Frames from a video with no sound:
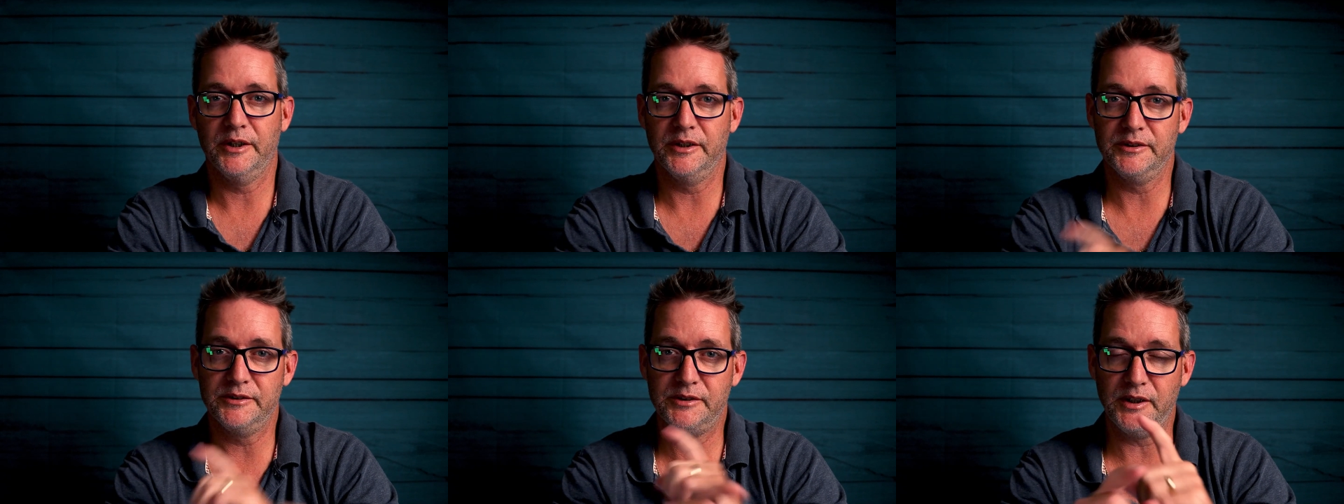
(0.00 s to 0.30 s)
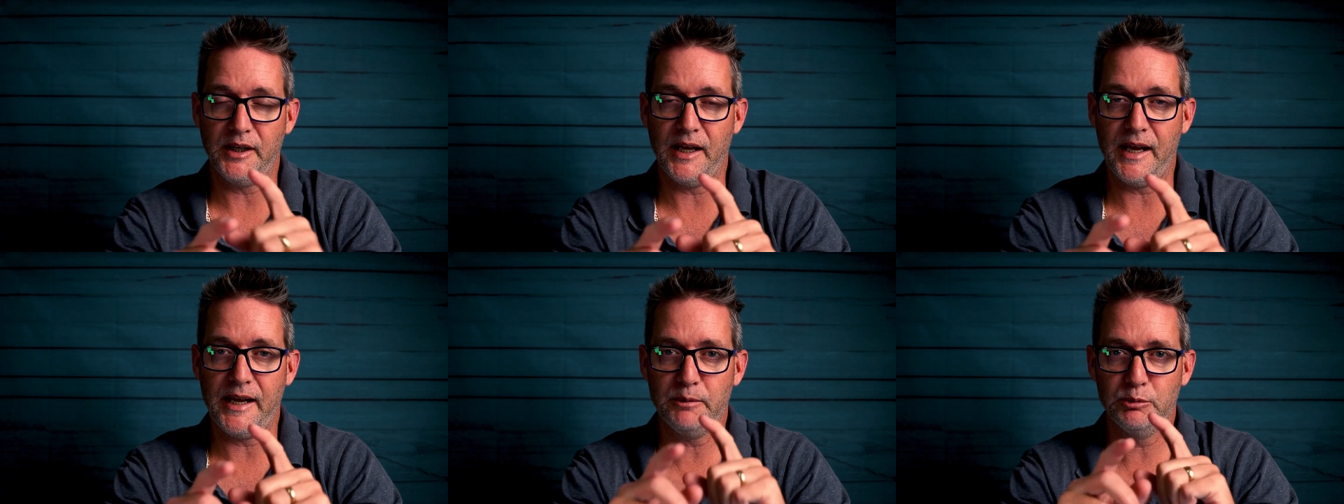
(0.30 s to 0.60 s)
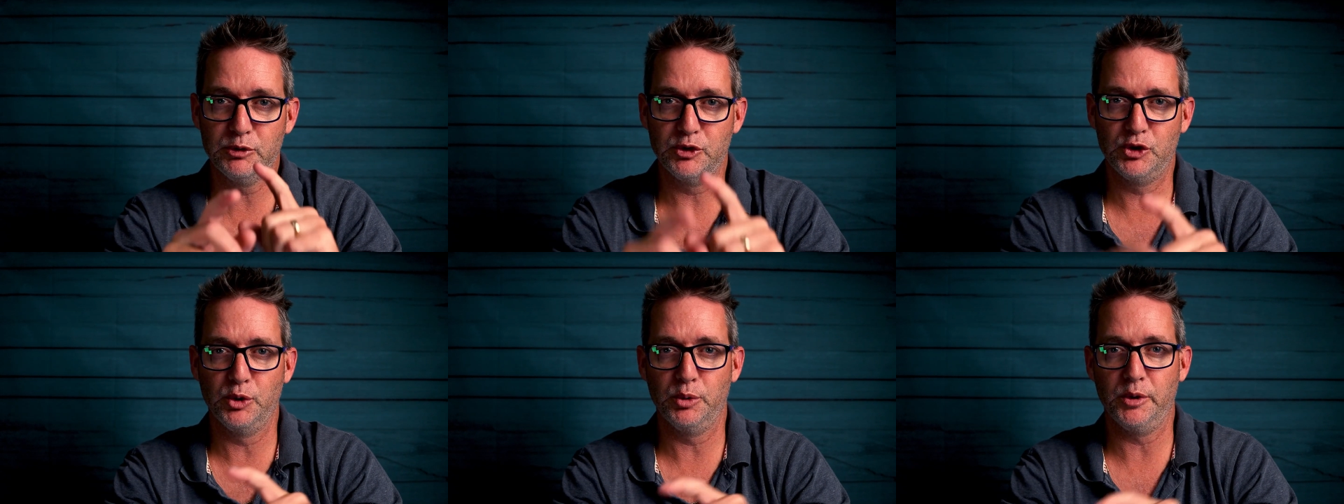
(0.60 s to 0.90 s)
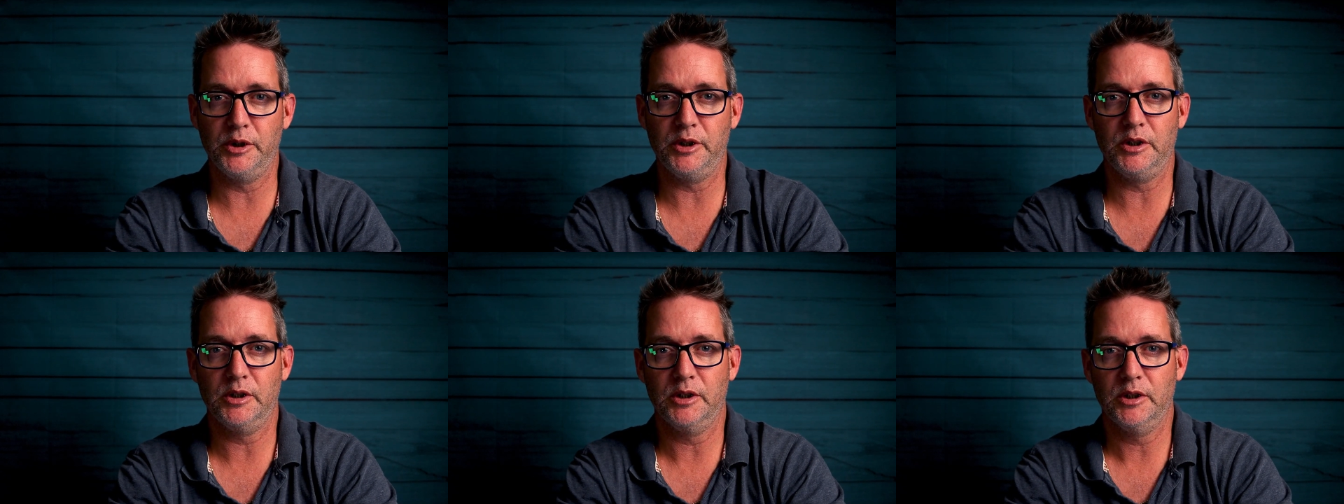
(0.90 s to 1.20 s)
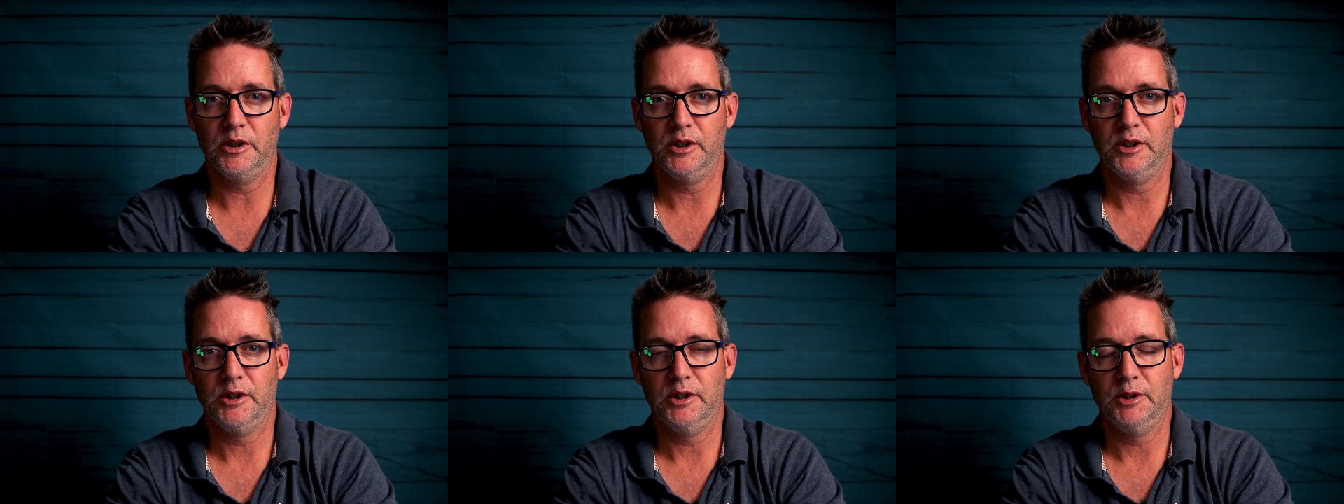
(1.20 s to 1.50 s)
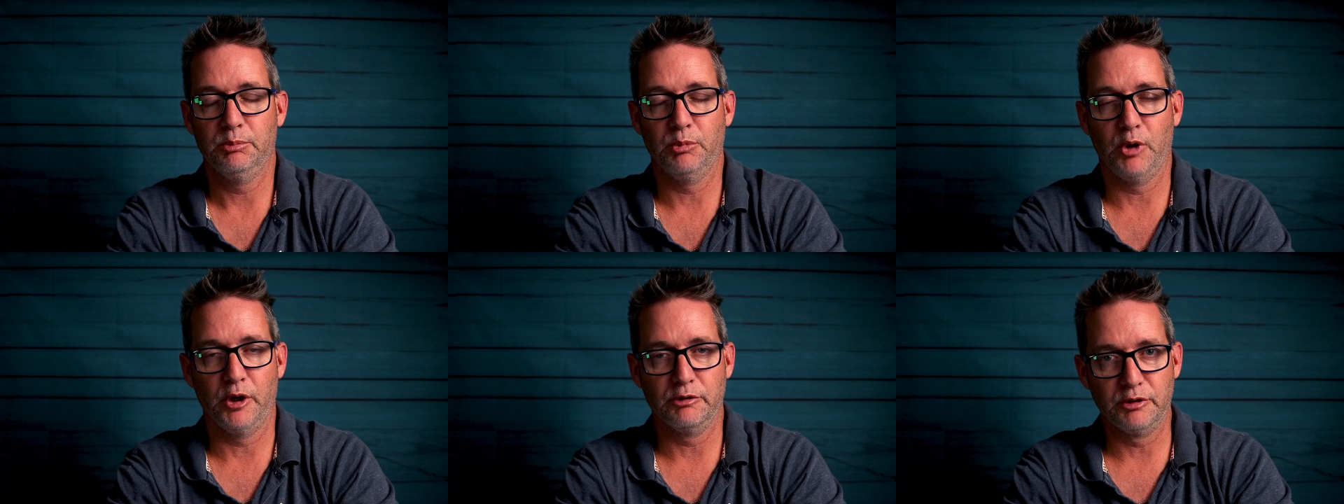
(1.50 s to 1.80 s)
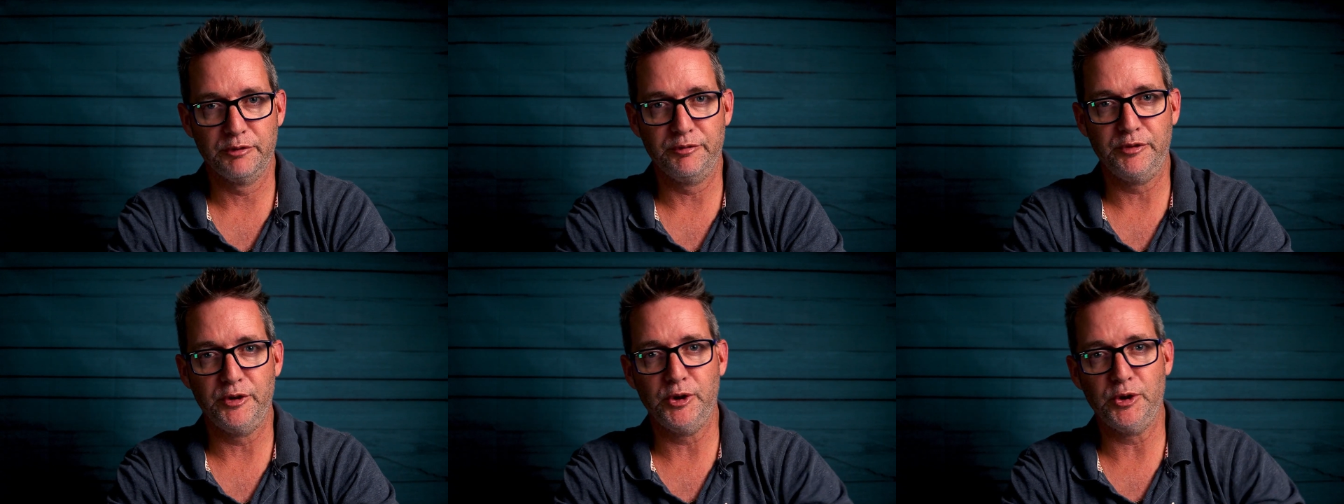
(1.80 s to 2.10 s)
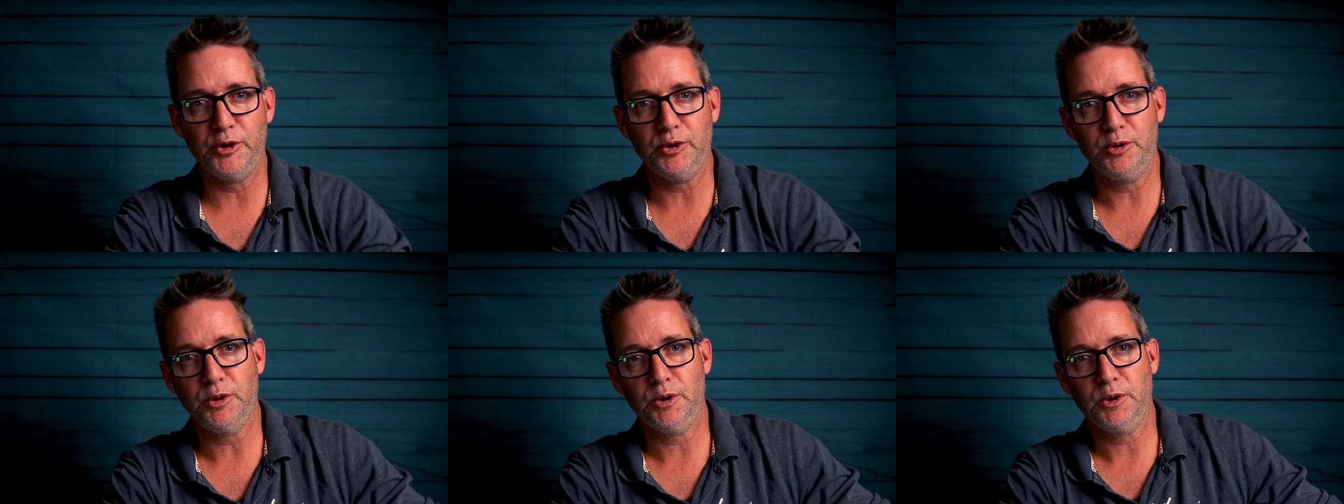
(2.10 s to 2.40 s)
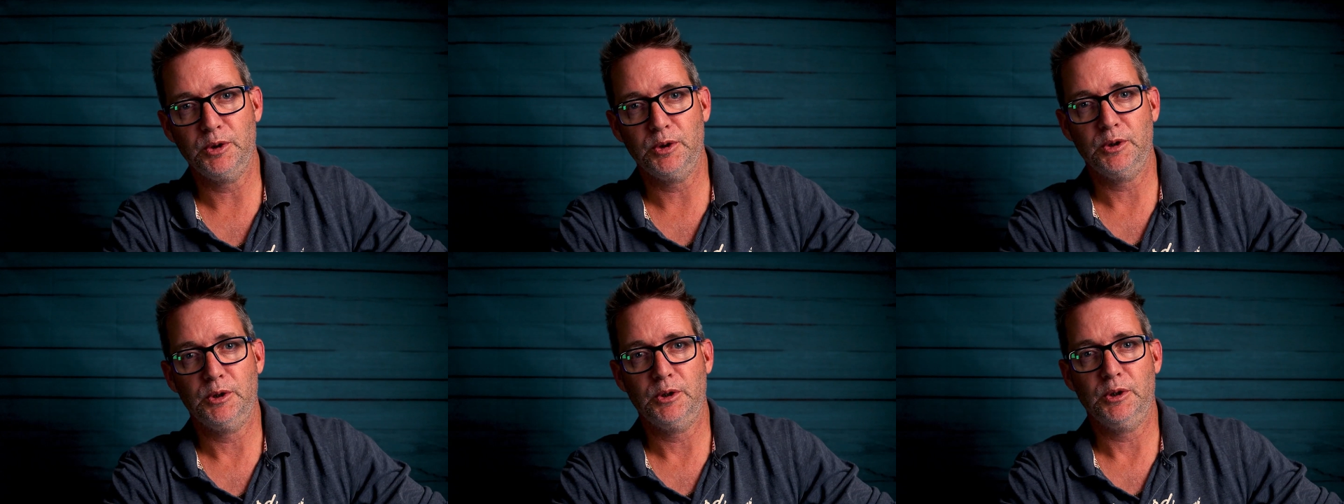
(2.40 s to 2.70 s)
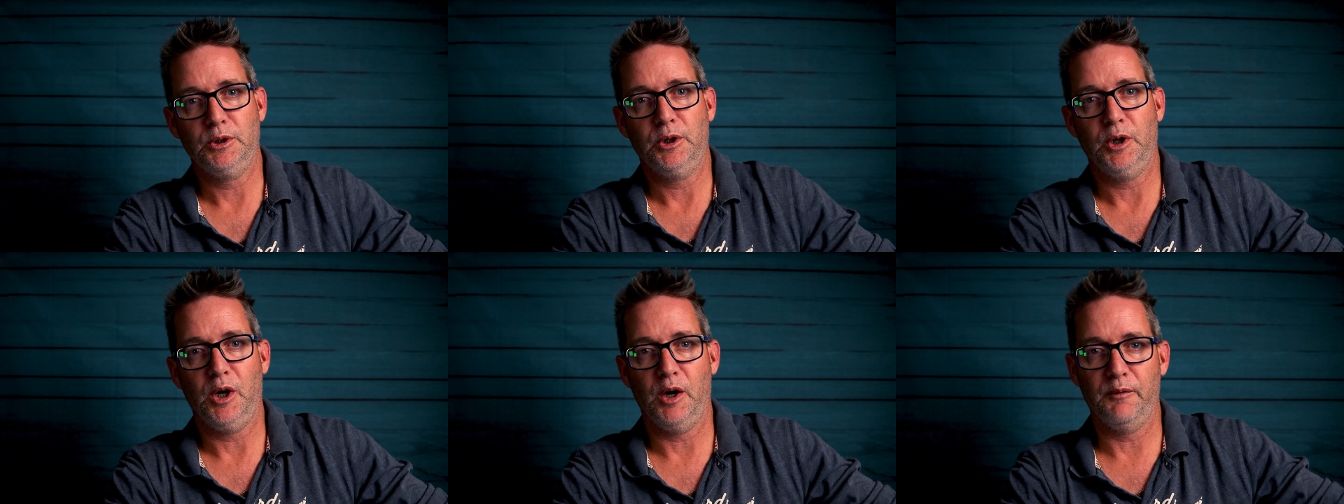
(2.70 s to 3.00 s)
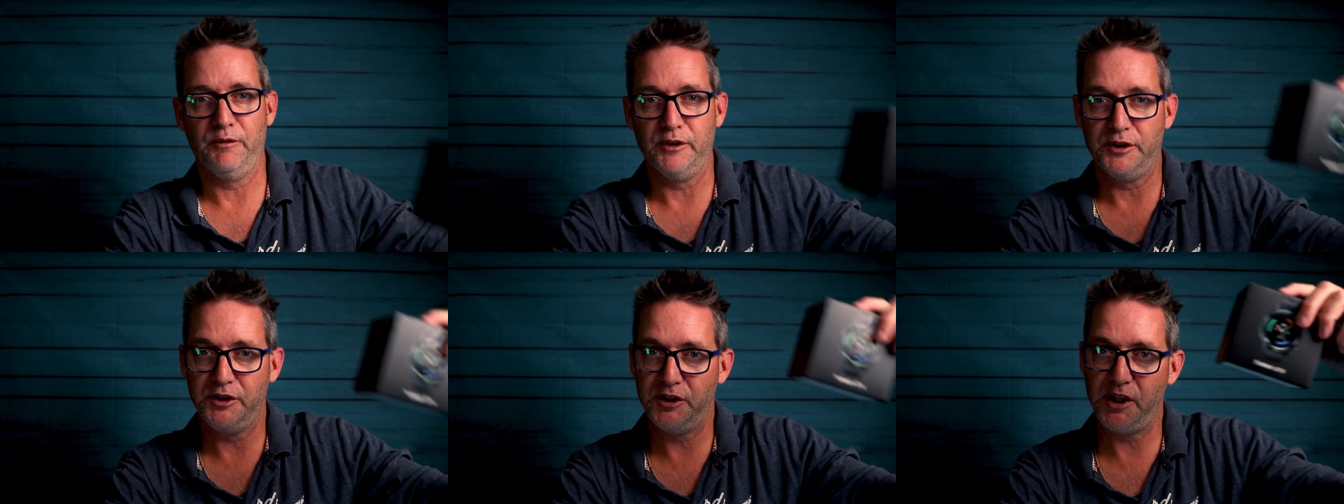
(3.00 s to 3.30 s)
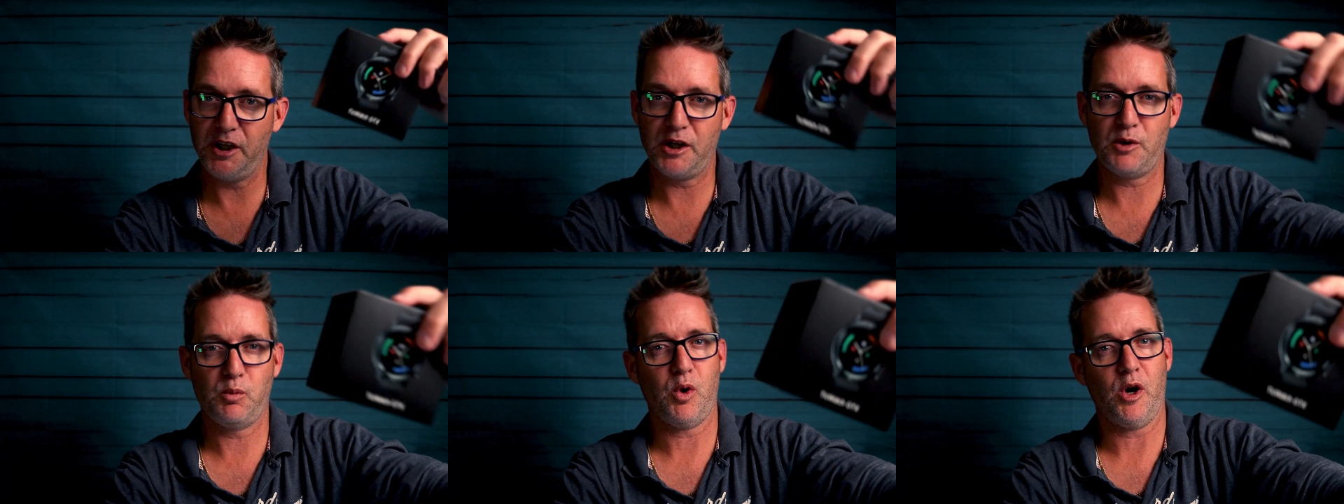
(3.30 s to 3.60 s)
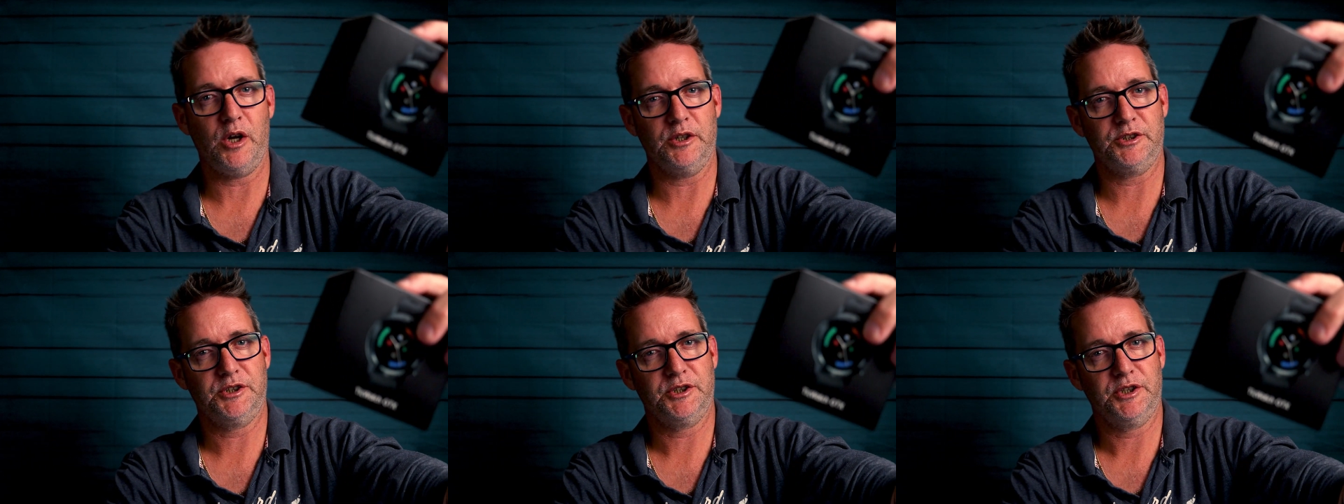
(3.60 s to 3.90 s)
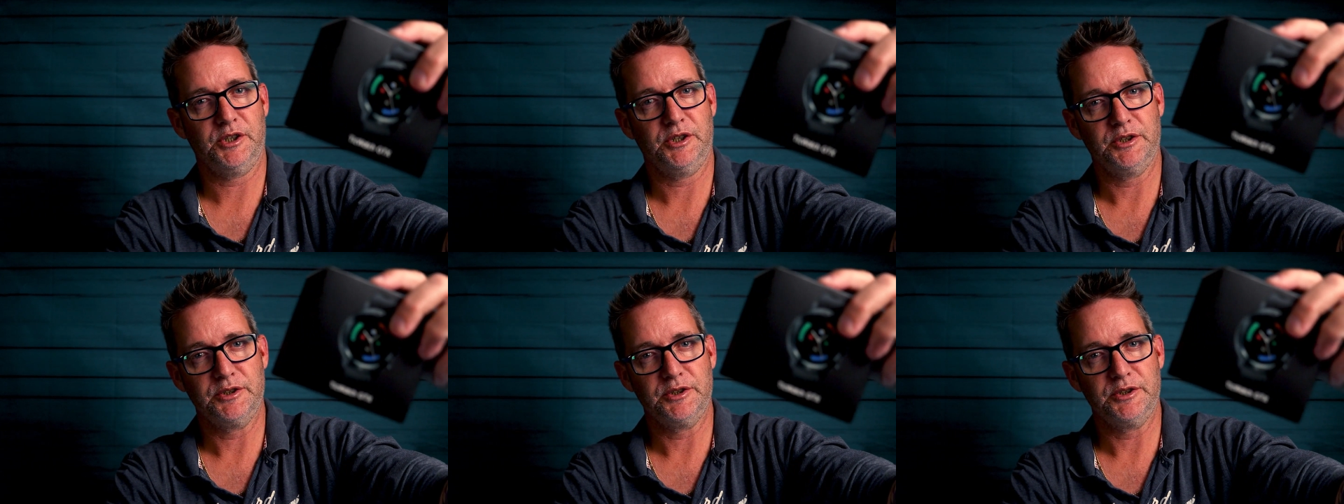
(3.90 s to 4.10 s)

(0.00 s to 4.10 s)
And today we're doing my review of the Ticwatch